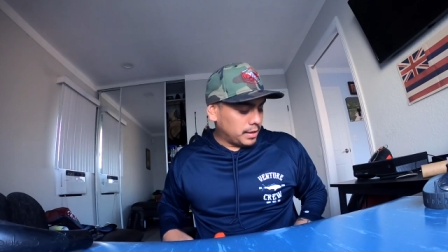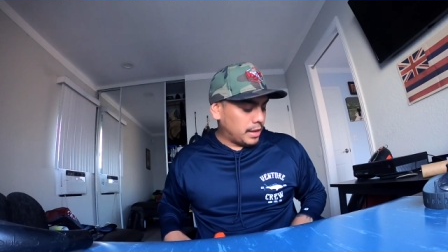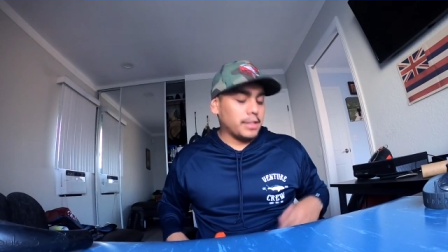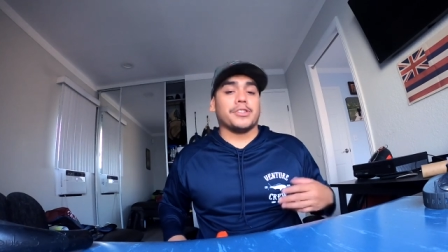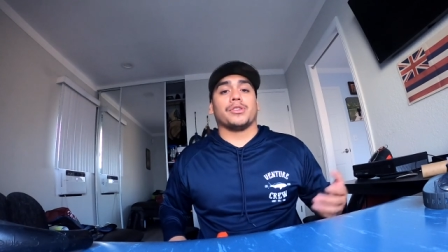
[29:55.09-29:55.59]

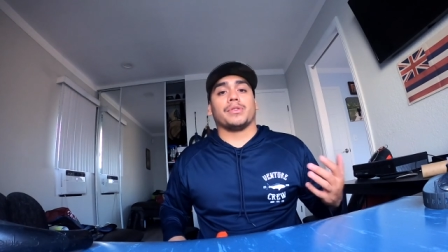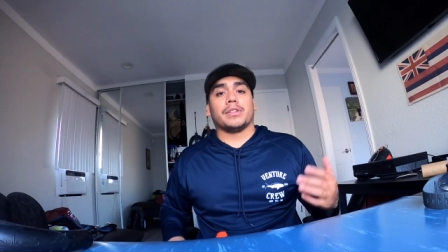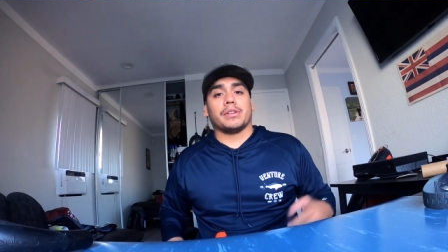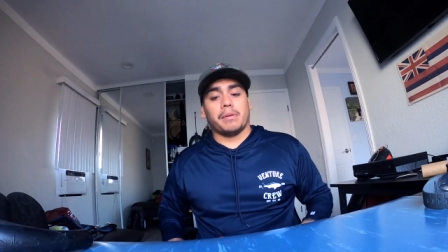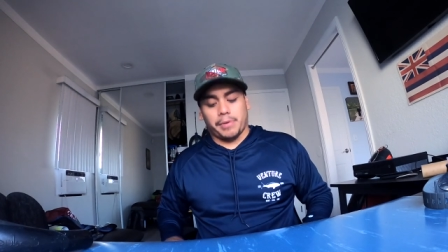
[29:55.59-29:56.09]
And this is the
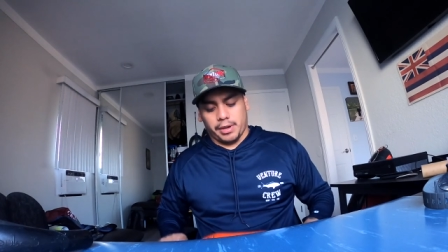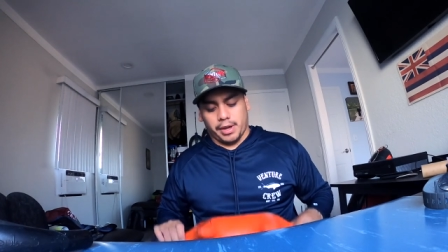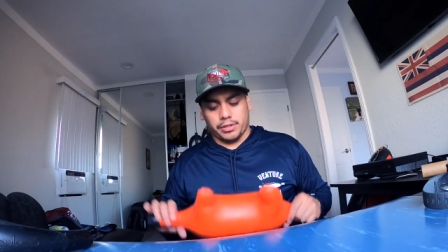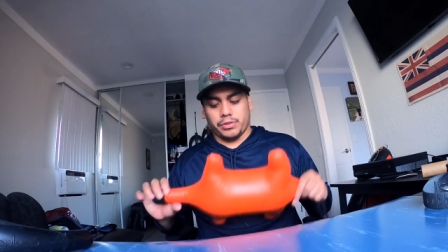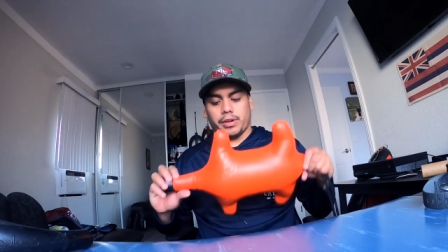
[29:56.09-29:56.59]
setup I
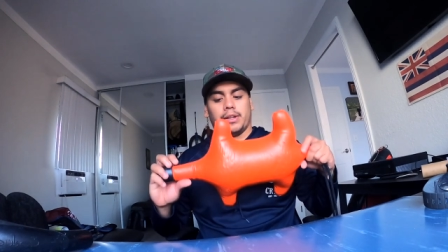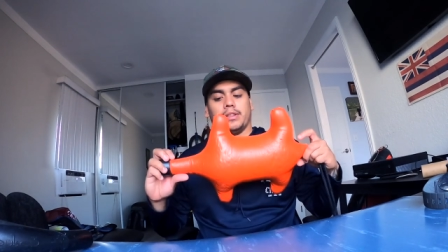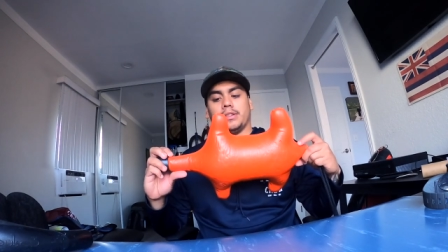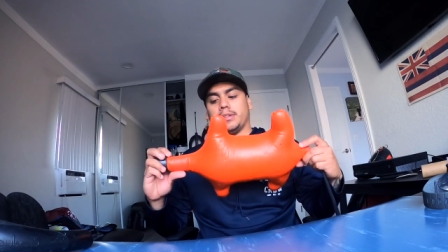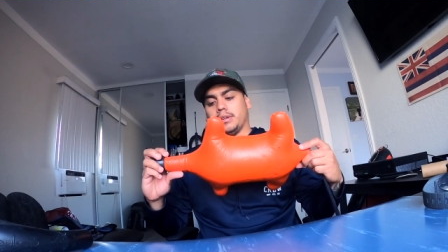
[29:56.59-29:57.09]
got. So I got
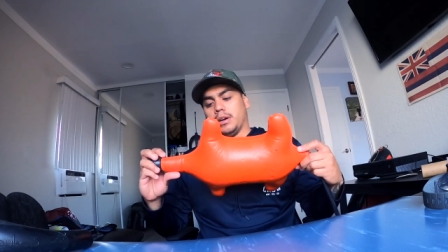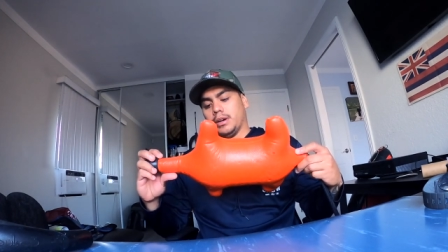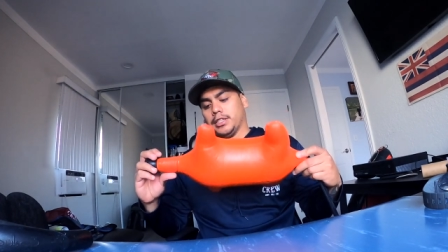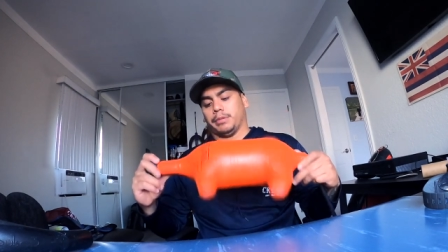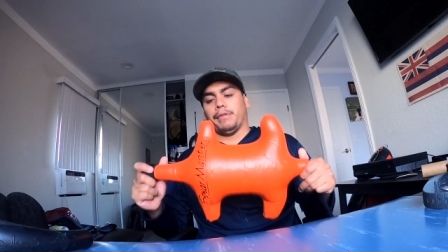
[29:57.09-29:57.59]
this
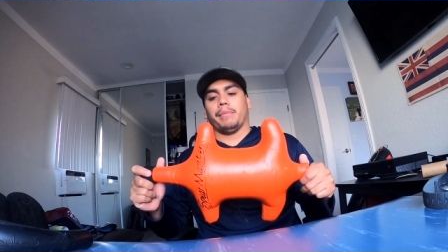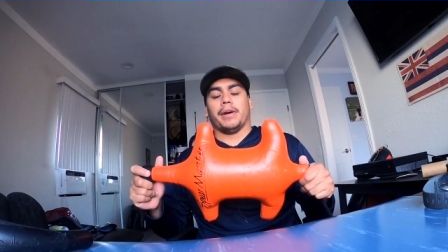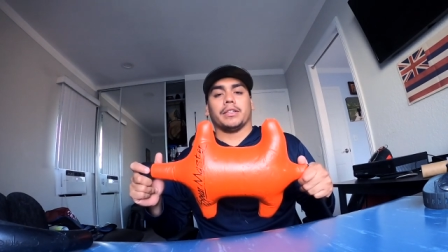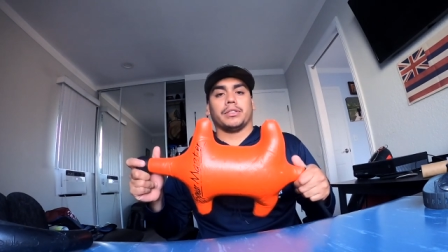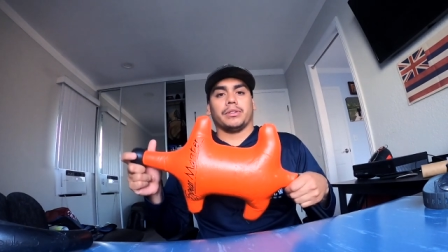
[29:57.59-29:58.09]
uh,
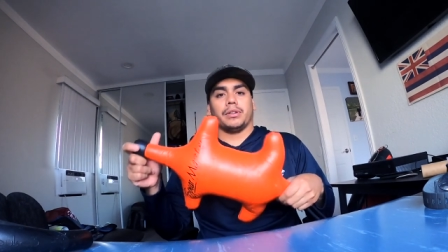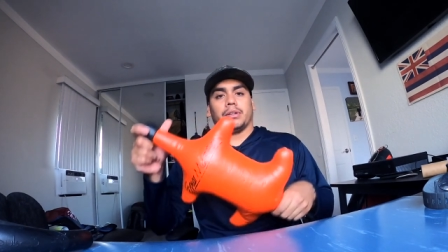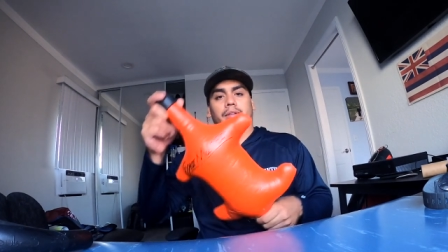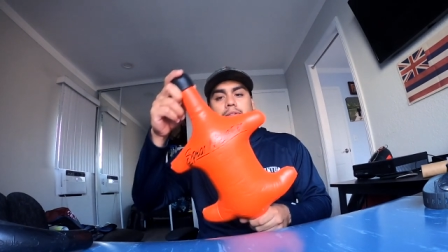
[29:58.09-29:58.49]
Spearmaster